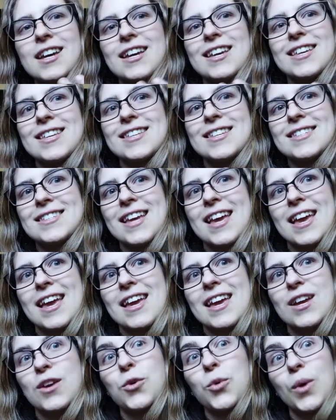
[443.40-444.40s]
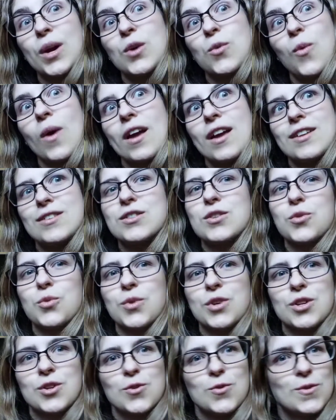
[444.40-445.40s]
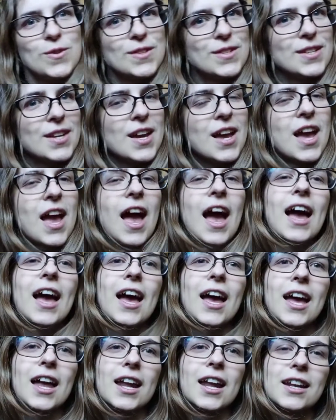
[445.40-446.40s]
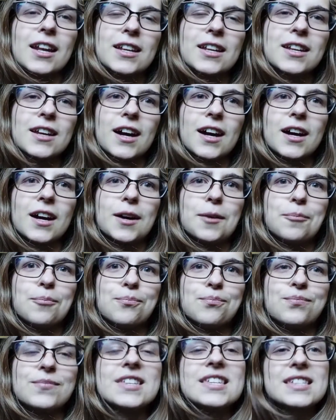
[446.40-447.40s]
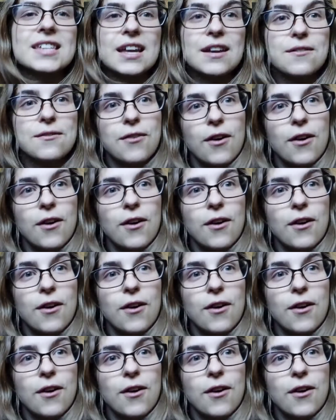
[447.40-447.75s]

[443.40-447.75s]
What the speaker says: is a great way to reduce and save